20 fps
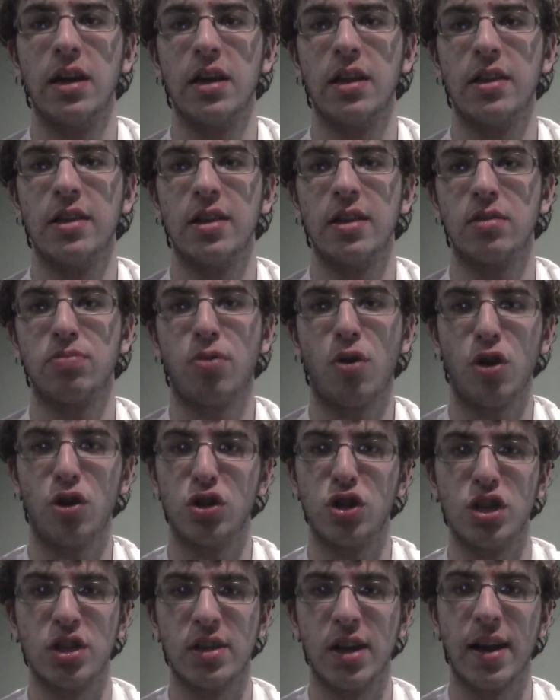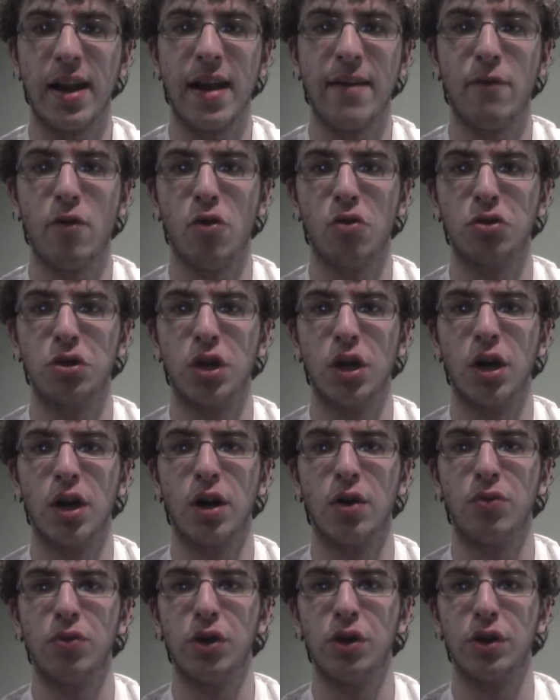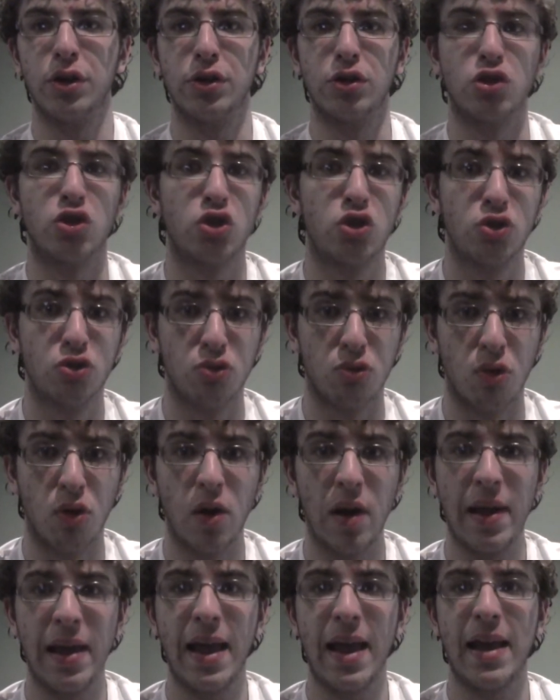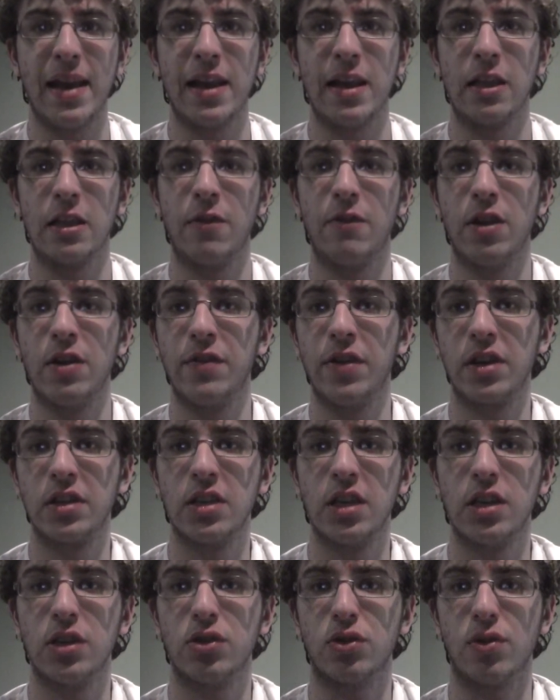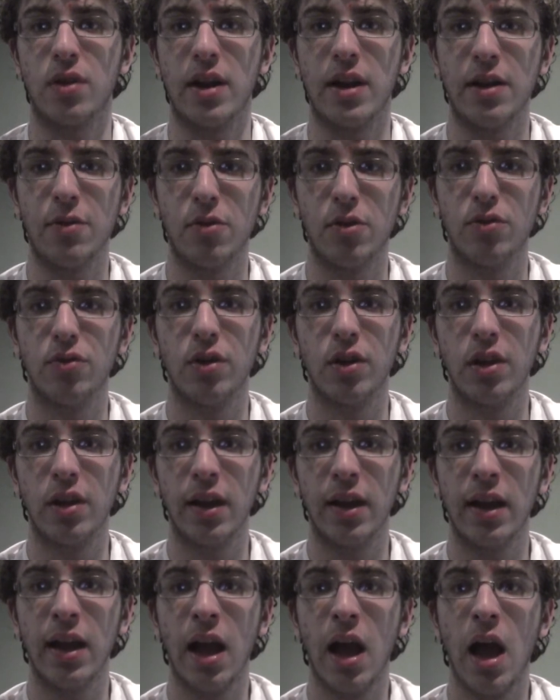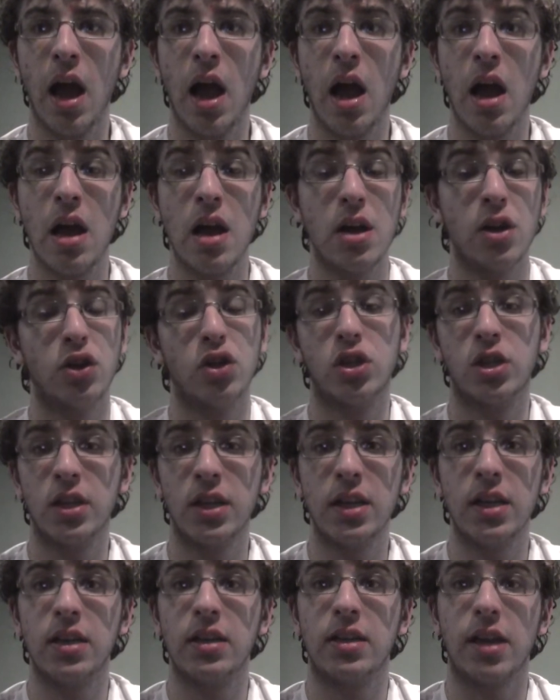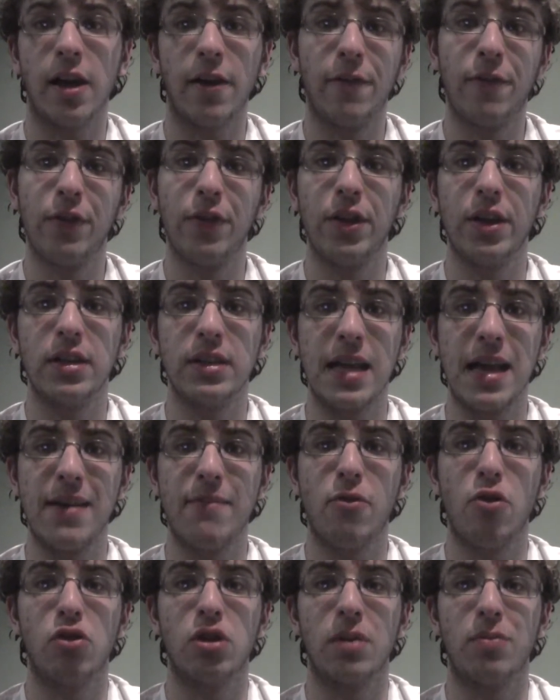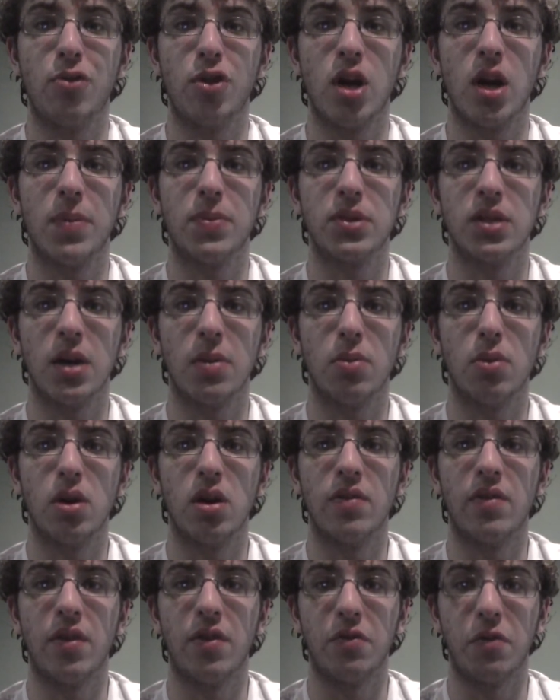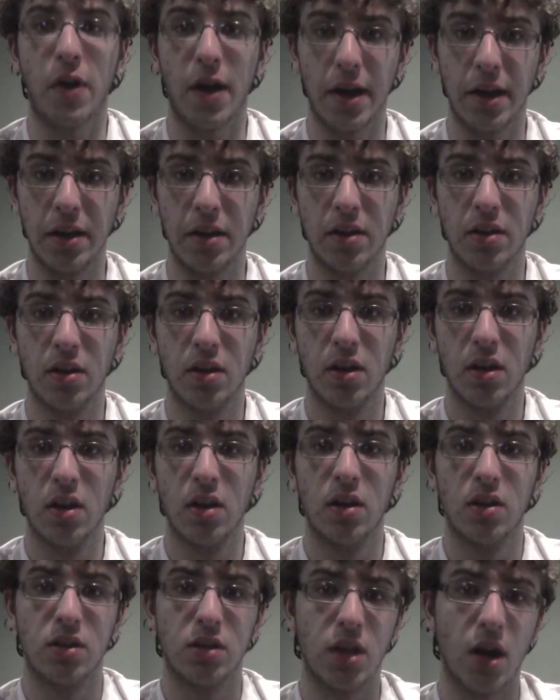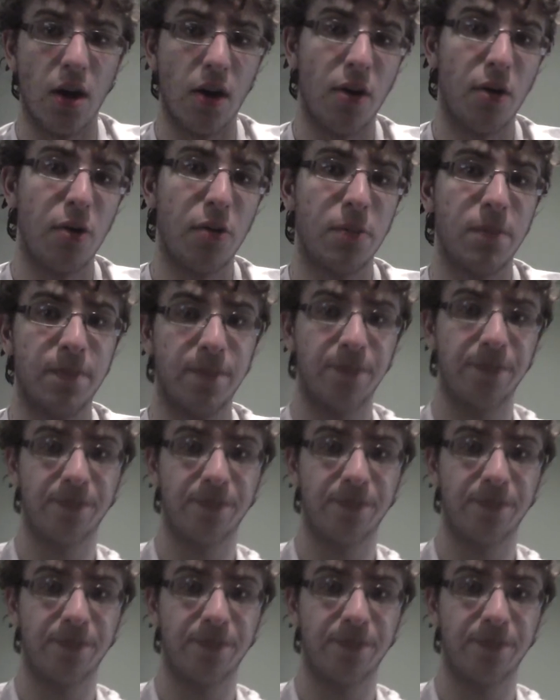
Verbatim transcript: in this part she's not able to really destroy any of the Vivixes or anyone really, she definitely is able to put up somewhat of a fight. So